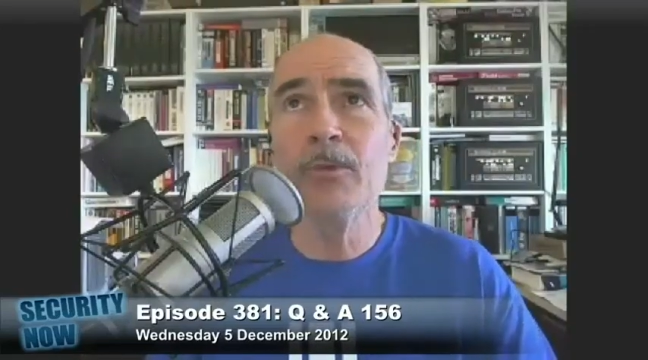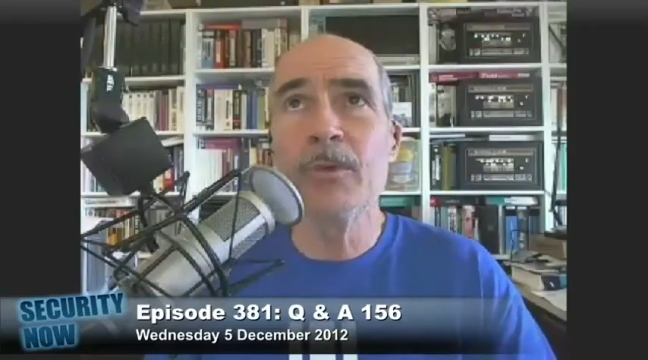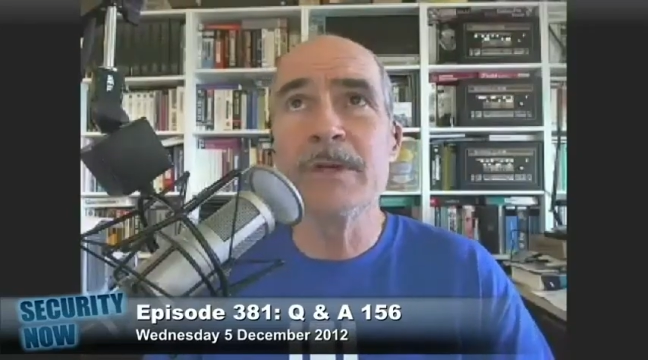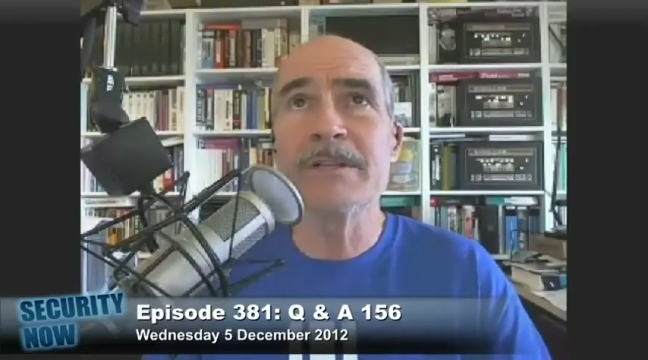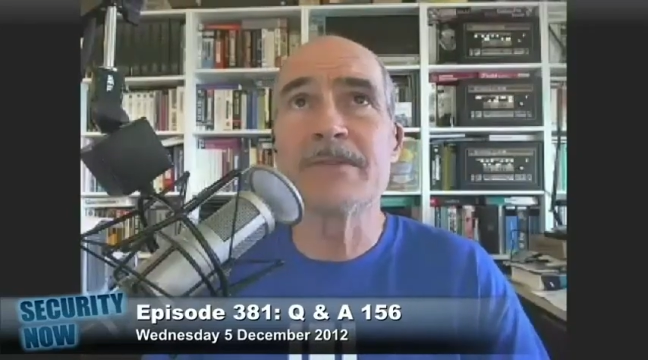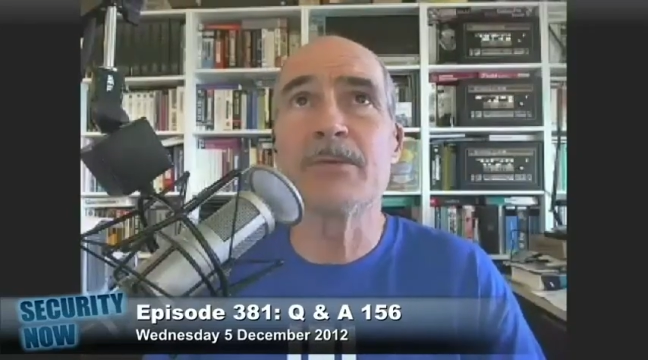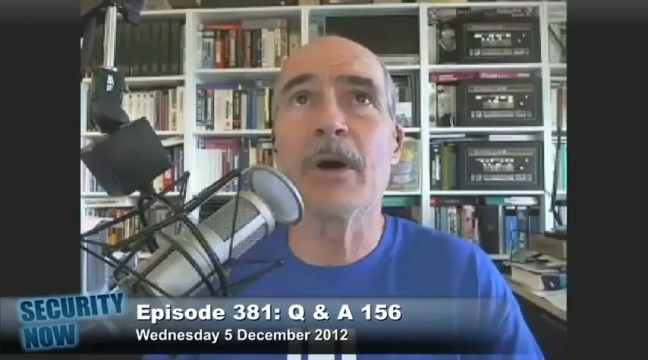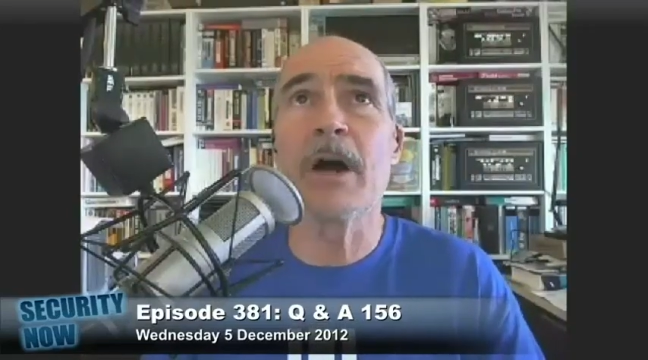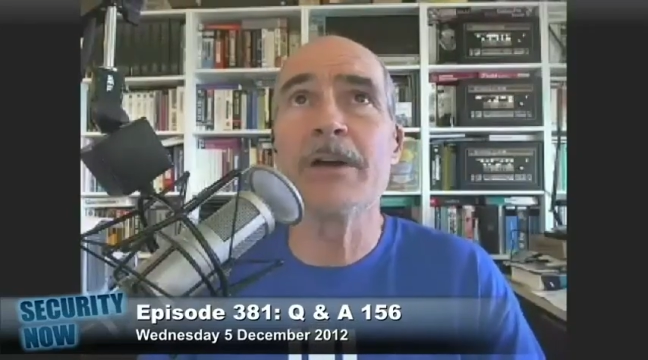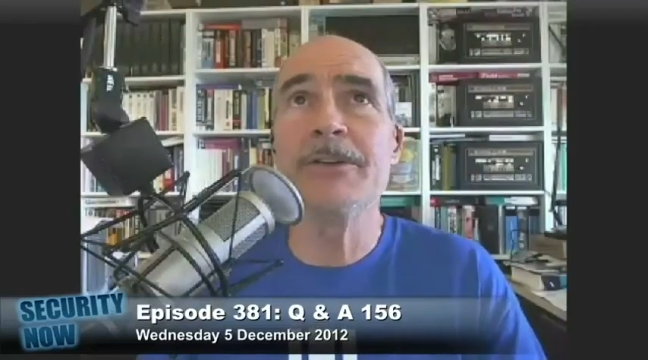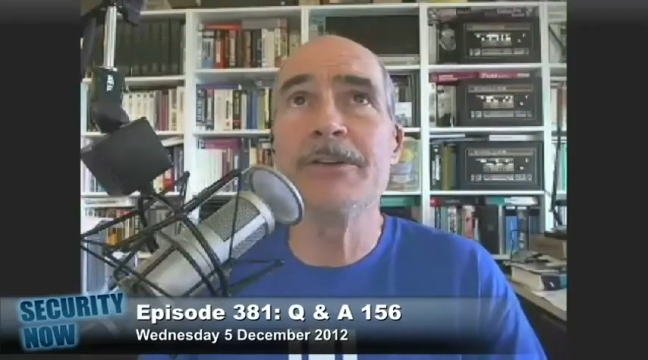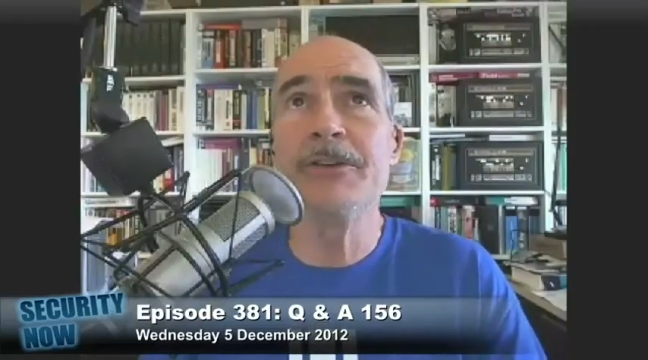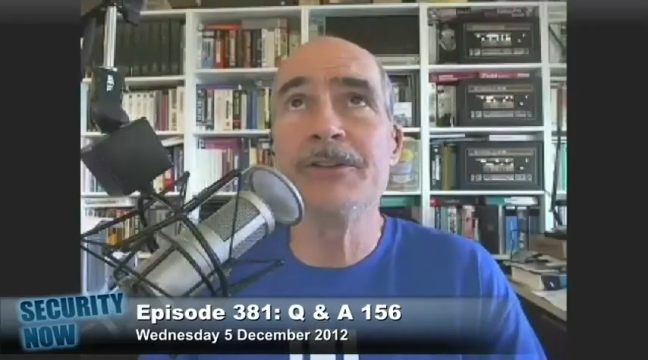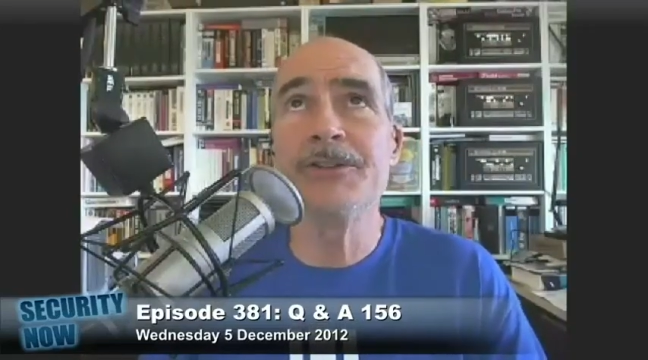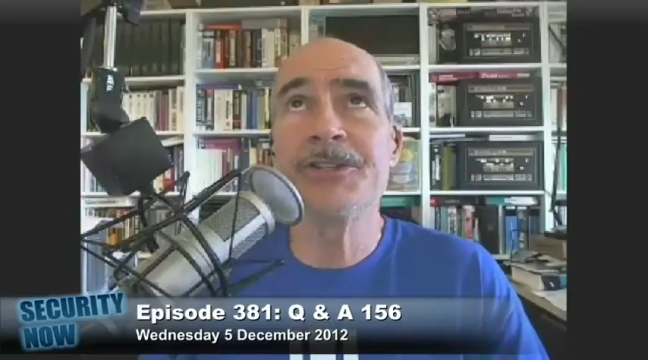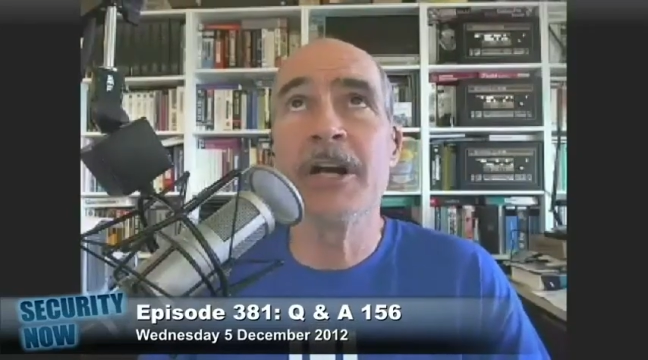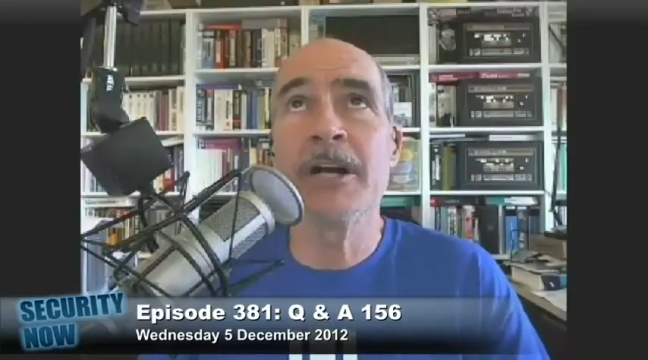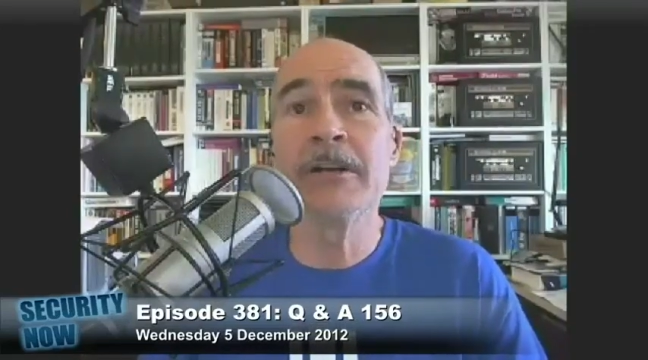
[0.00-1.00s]
was a
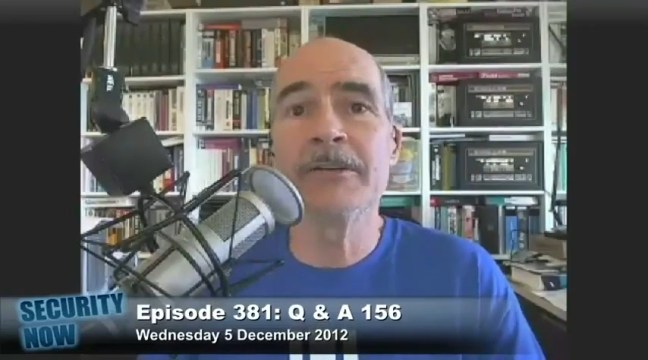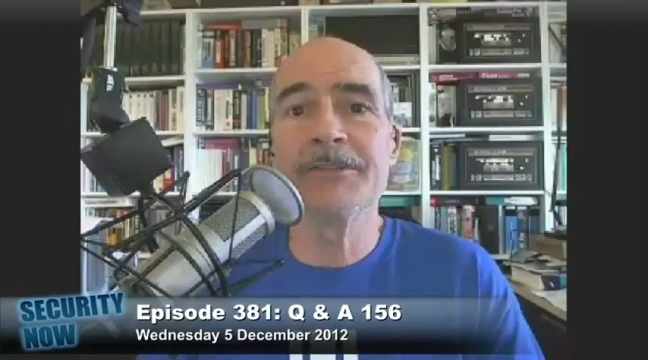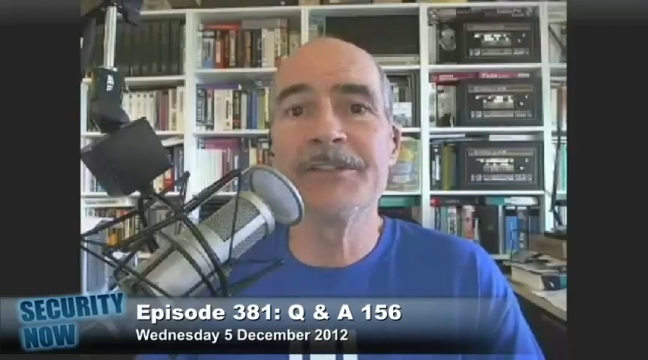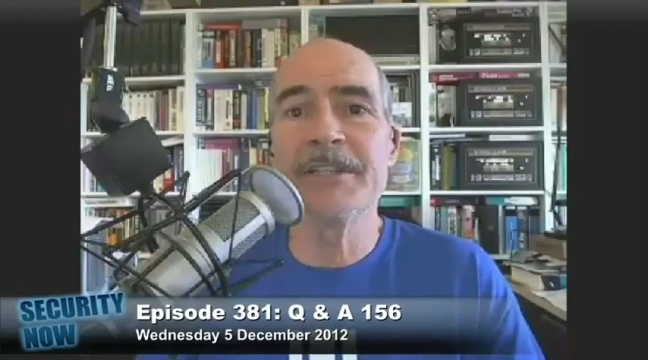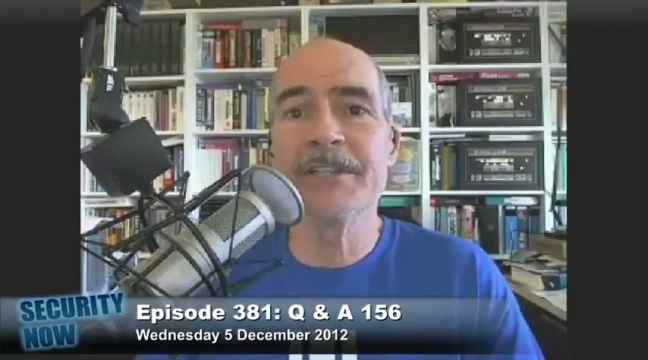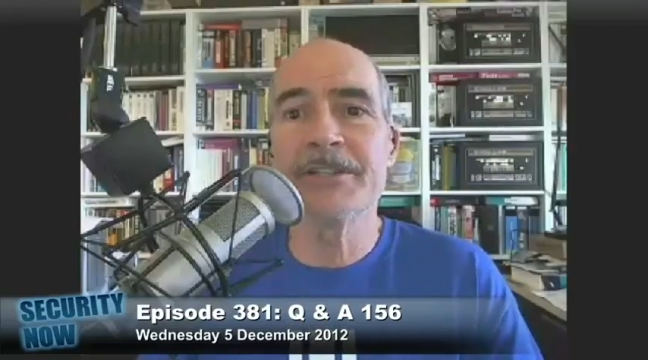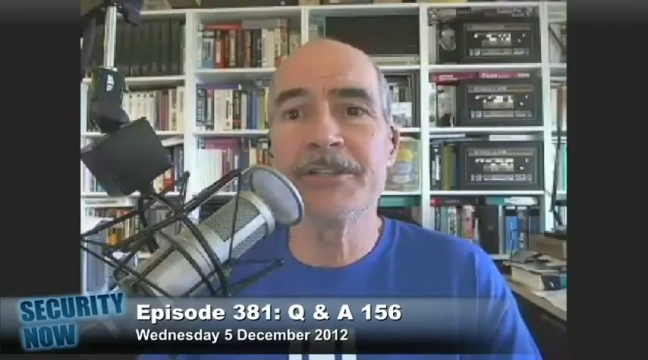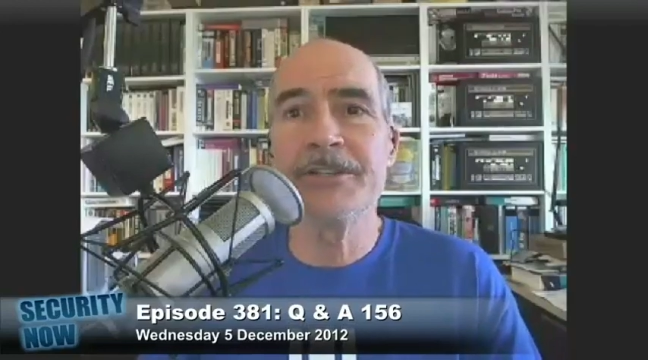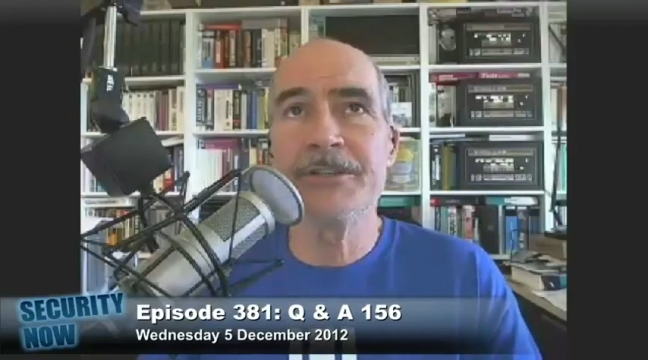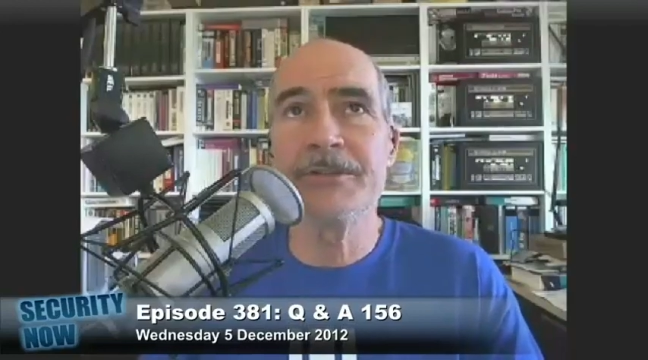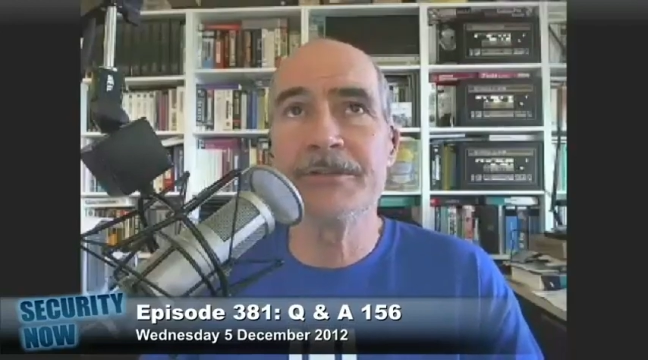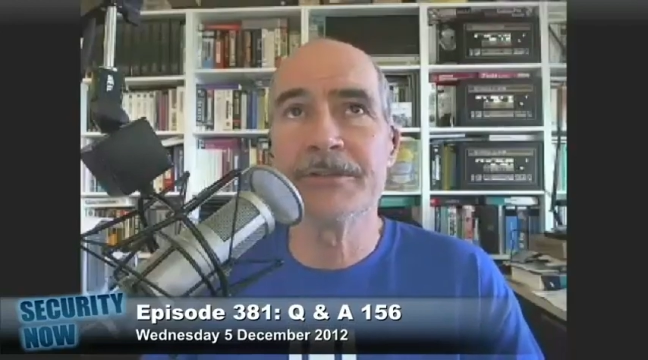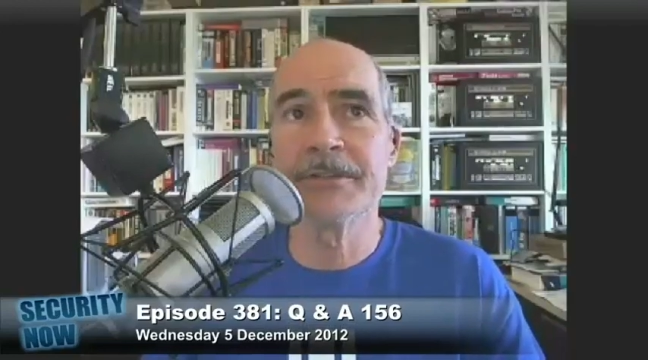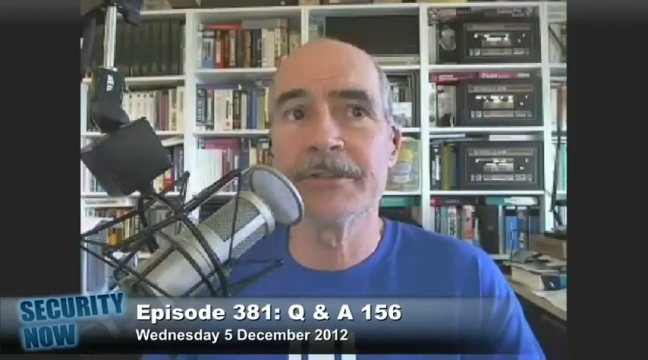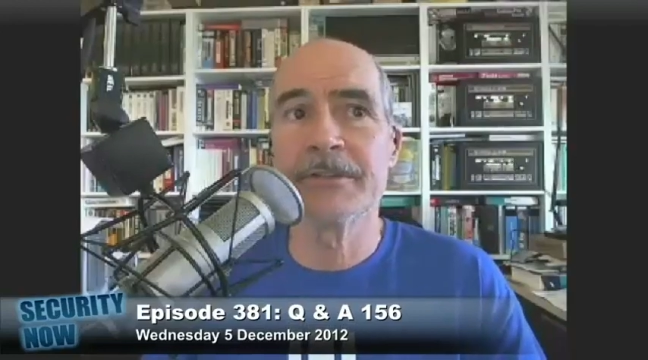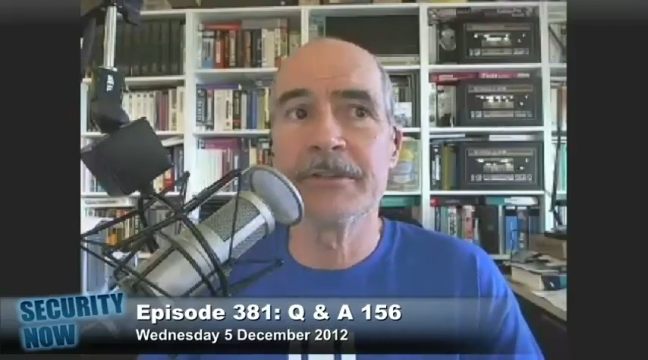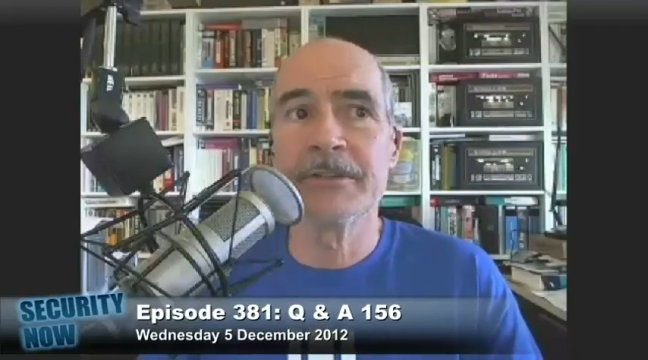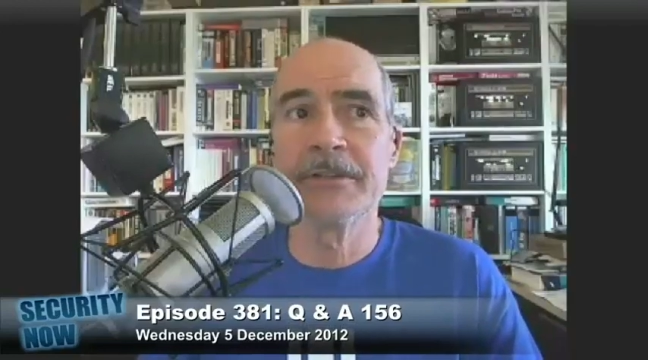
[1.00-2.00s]
Jungle Disk
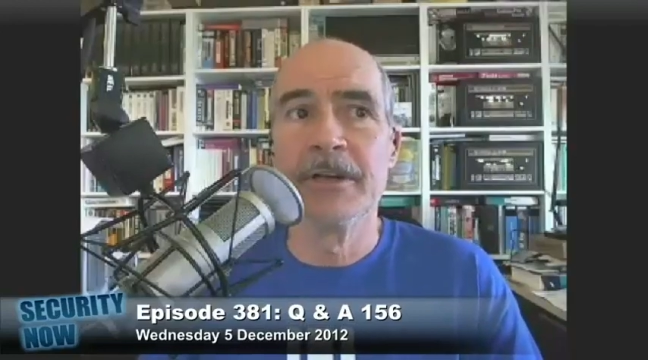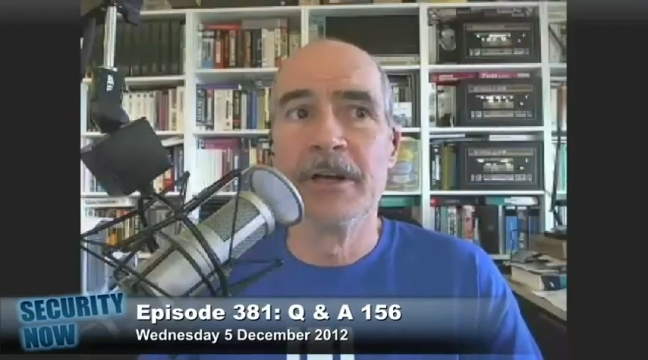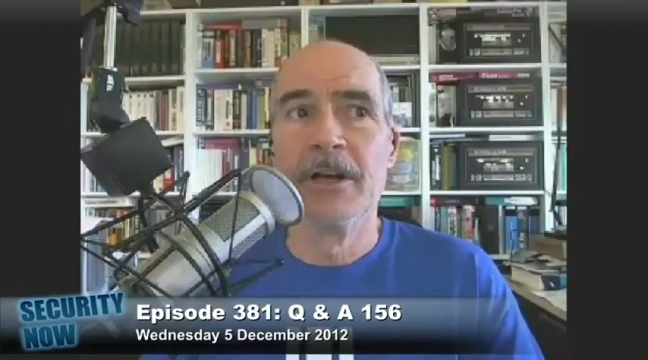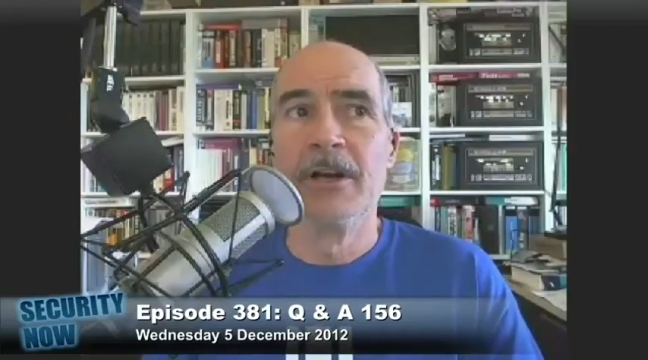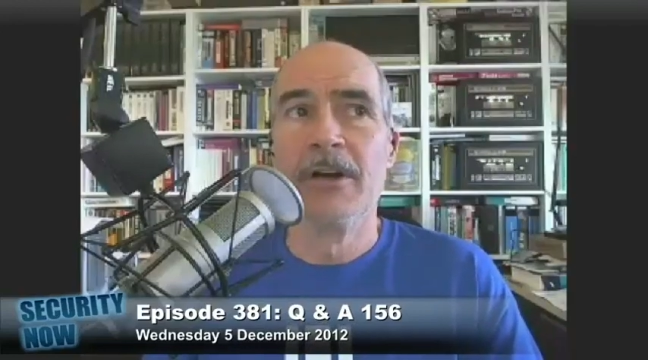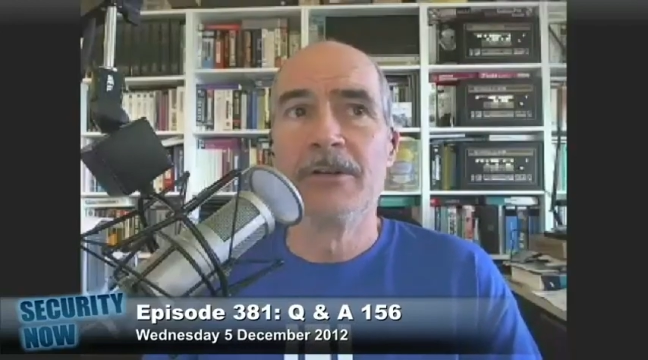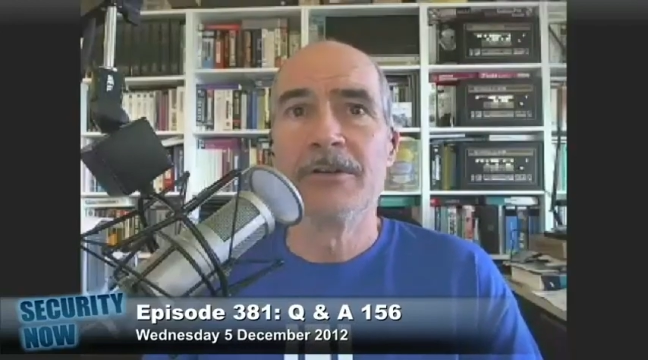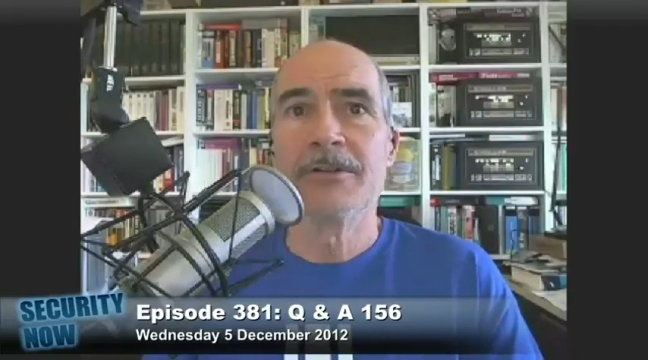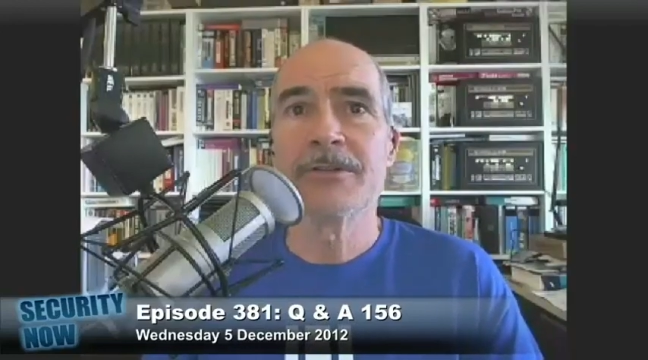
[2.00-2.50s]
user